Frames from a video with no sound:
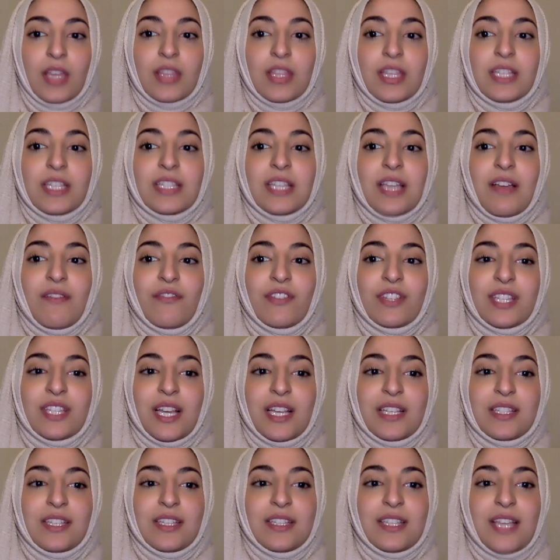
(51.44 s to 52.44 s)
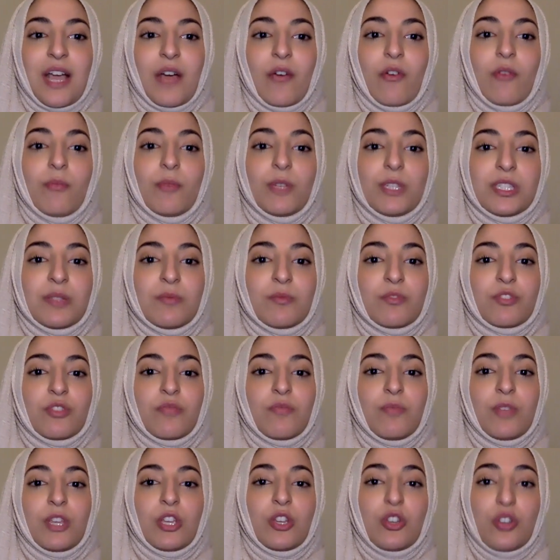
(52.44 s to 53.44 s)
This emphasizes how a Muslim
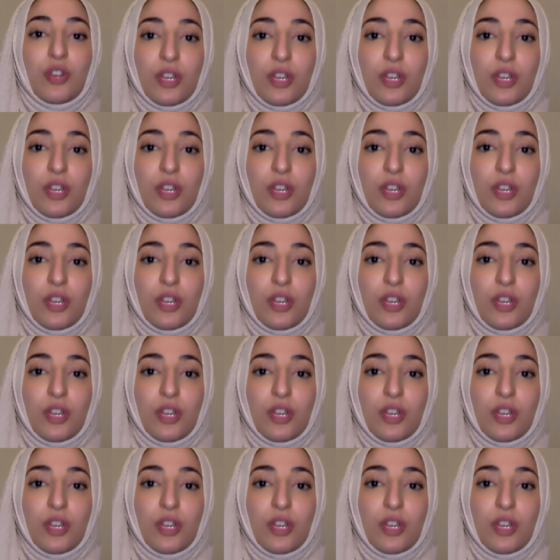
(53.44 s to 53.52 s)
should be